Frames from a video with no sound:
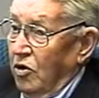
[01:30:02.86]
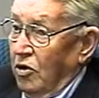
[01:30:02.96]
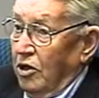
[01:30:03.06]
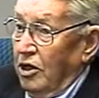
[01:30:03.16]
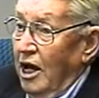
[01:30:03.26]
of
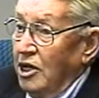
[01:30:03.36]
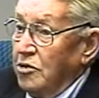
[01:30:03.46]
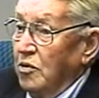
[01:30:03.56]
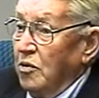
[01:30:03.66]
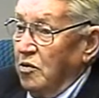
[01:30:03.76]
your
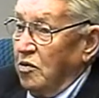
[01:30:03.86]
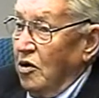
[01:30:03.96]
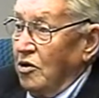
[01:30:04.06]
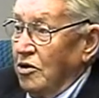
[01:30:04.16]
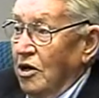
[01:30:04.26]
detachment,
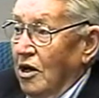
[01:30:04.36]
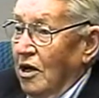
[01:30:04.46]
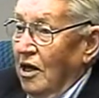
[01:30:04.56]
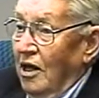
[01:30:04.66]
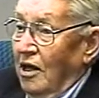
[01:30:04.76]
because
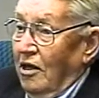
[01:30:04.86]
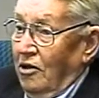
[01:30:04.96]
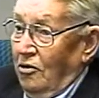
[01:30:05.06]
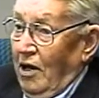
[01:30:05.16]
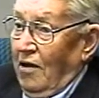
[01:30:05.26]

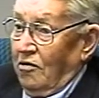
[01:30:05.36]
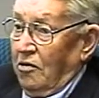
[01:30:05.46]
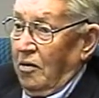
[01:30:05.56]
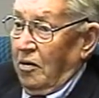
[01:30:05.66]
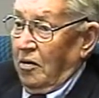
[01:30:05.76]
you'd have
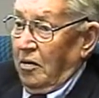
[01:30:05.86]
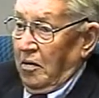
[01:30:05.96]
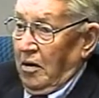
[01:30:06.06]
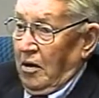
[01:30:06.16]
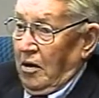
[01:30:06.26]
to
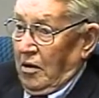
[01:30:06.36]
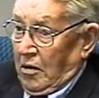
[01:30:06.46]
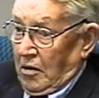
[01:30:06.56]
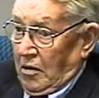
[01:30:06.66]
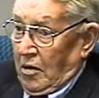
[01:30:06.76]

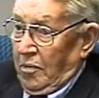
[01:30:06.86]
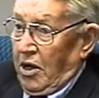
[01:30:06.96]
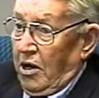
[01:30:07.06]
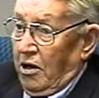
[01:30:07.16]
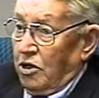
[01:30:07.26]

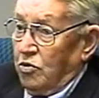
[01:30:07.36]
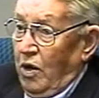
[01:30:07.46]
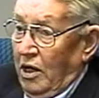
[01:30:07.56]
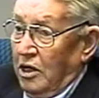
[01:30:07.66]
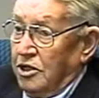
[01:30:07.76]
appear as
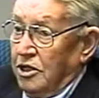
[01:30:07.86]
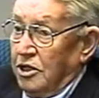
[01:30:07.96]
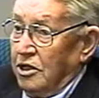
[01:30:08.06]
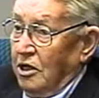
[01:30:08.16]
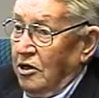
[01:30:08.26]

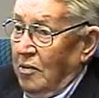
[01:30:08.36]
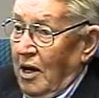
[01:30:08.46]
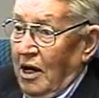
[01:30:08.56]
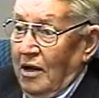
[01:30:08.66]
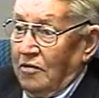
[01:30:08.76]
witnesses and you
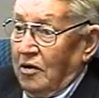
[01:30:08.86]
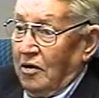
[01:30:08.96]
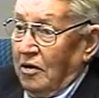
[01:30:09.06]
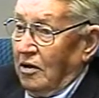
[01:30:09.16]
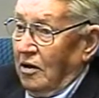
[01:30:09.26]
might have
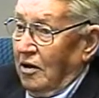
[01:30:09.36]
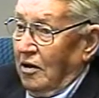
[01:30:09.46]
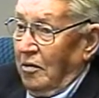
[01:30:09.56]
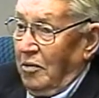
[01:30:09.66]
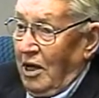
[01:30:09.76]
to
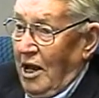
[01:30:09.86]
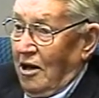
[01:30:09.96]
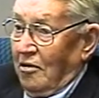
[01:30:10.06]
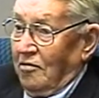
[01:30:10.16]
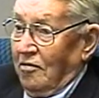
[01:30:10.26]
be
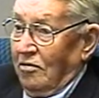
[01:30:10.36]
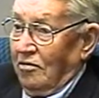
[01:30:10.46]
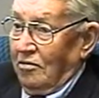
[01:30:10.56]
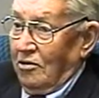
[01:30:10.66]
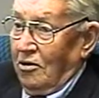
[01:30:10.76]
out of
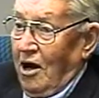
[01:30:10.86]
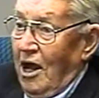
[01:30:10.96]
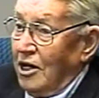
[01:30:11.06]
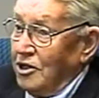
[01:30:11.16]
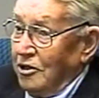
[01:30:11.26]
your
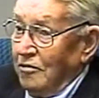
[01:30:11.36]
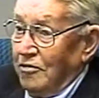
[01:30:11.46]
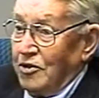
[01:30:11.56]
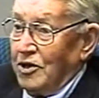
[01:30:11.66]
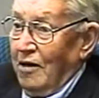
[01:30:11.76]
action
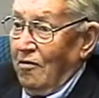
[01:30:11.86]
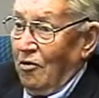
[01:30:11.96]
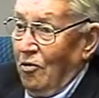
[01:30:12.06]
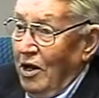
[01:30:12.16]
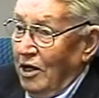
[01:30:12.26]
for
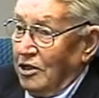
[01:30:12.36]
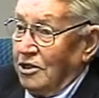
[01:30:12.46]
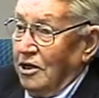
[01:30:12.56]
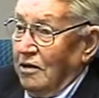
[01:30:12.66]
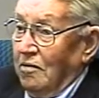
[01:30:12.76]
several
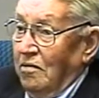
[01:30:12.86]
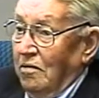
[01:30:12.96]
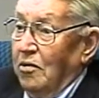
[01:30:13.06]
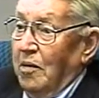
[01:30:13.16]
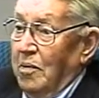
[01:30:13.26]
weeks, and
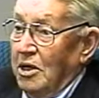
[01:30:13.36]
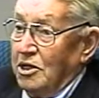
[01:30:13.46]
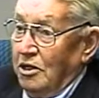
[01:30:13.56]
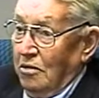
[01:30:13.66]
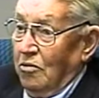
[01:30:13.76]
we're
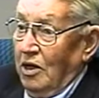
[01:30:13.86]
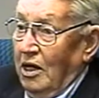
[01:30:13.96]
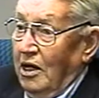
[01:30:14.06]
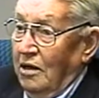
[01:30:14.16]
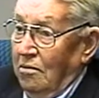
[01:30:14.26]
busy and we
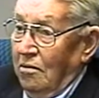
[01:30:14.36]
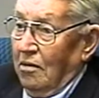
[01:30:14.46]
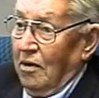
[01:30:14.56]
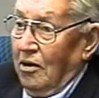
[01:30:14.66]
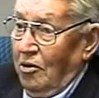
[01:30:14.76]
need
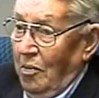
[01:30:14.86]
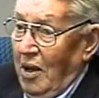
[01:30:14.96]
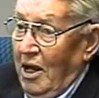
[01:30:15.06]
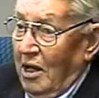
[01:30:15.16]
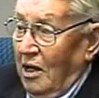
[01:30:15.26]
your
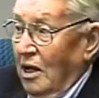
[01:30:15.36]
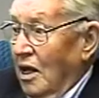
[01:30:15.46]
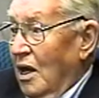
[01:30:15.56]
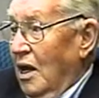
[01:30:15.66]
men.